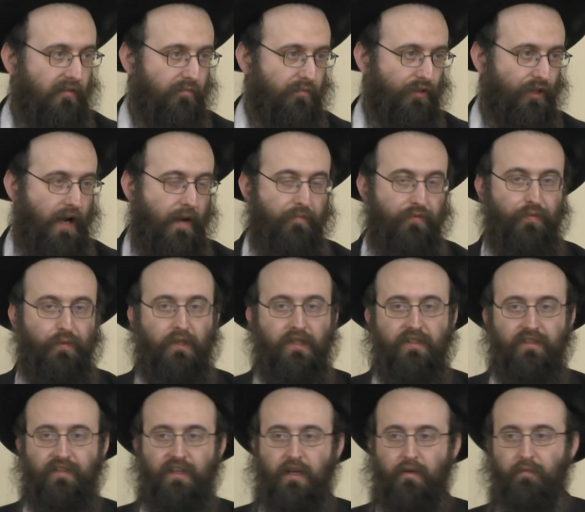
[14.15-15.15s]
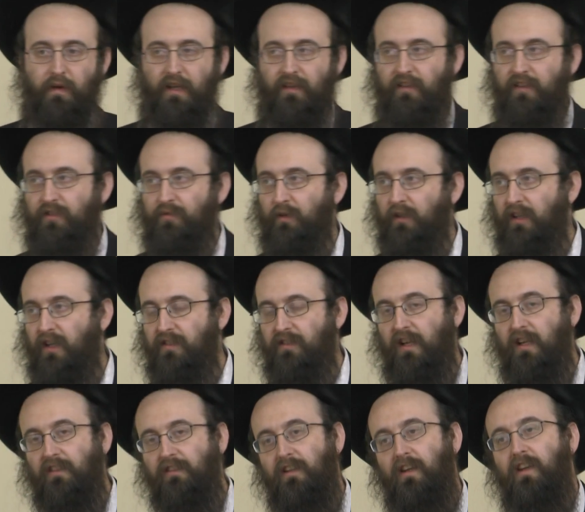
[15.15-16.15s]
Perhaps we can say about this what
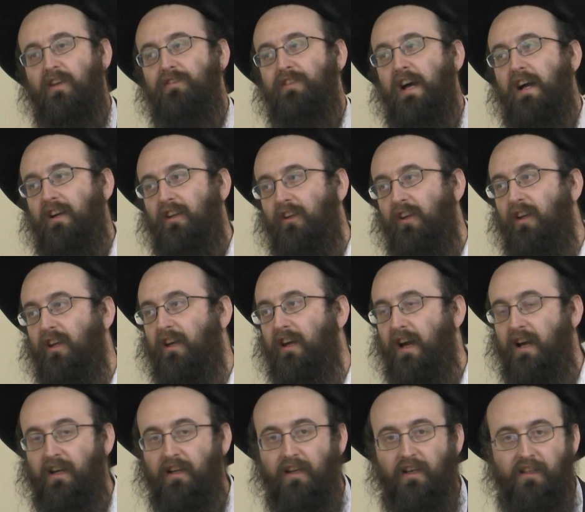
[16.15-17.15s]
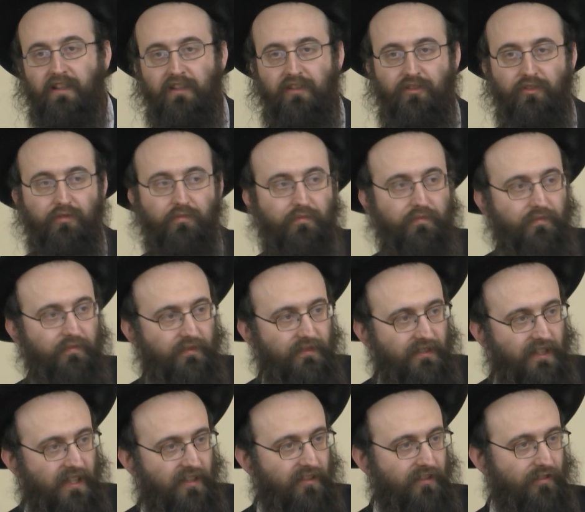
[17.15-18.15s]
Chazal tell us, that
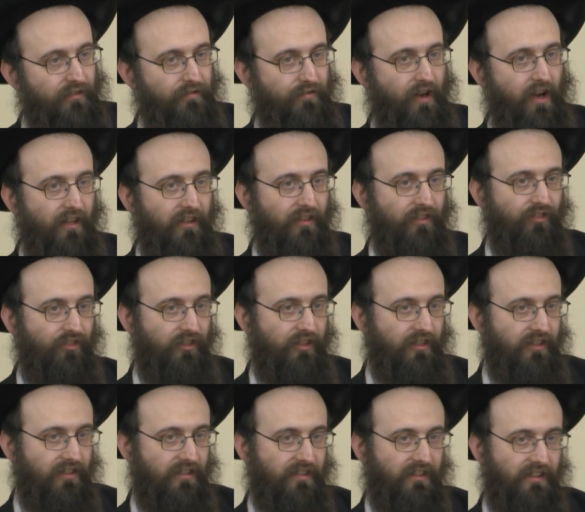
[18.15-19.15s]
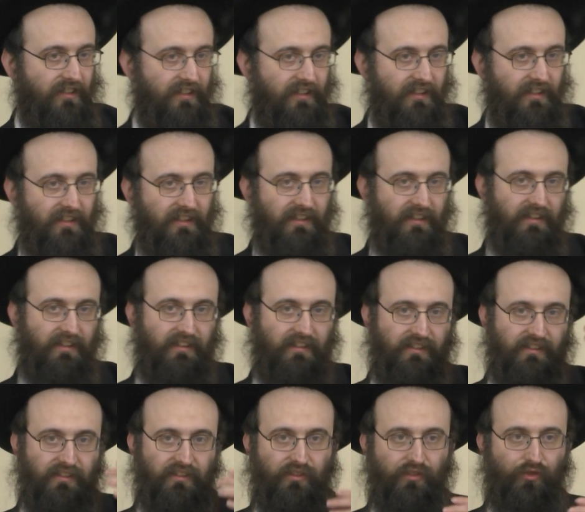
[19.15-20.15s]
the final shiur
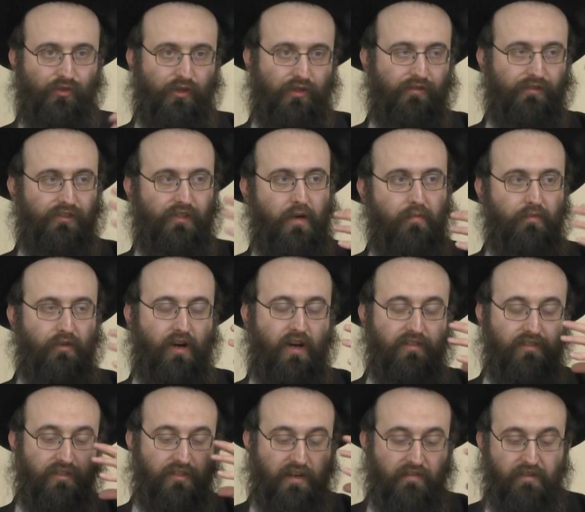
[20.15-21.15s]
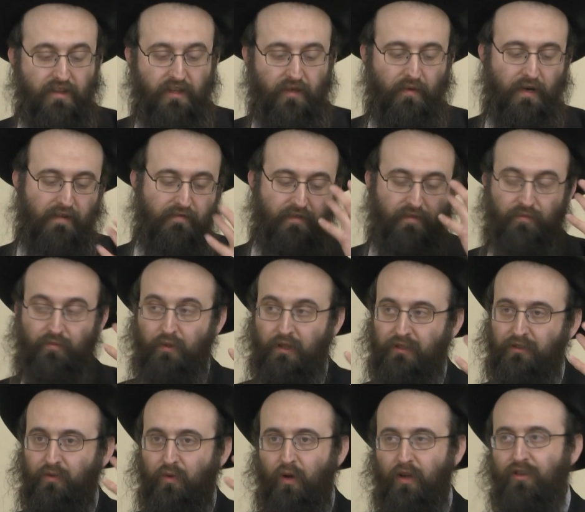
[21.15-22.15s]
sort of summarizes everything,
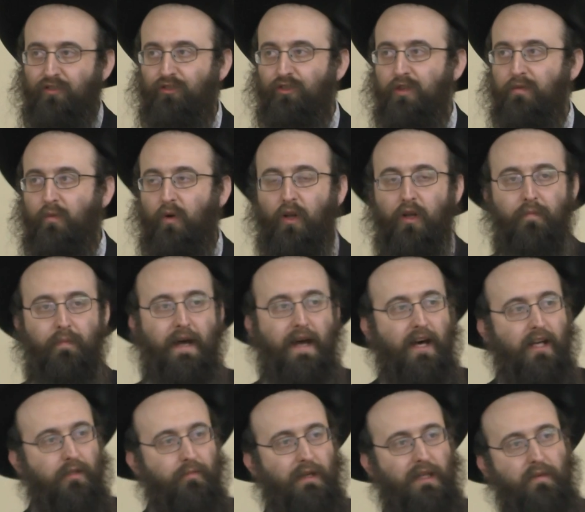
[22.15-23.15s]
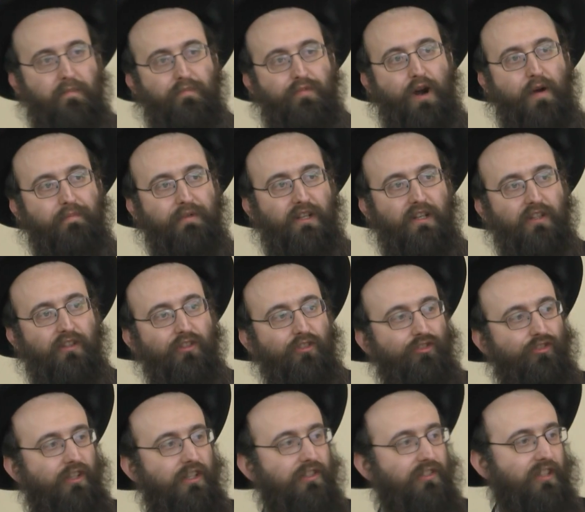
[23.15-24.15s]
what all the shiurim are all about the proper
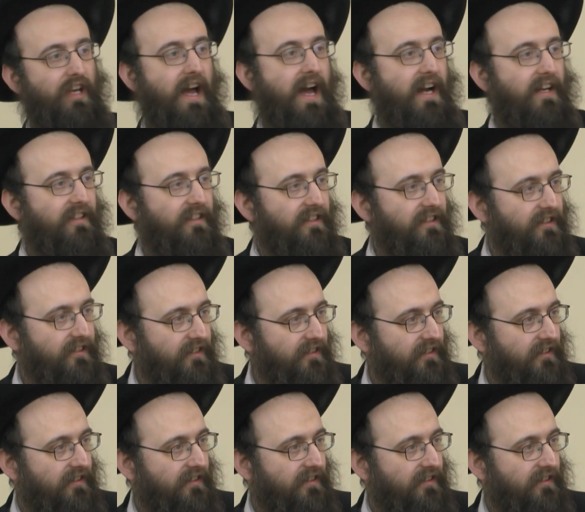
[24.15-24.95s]
kedusha and tahara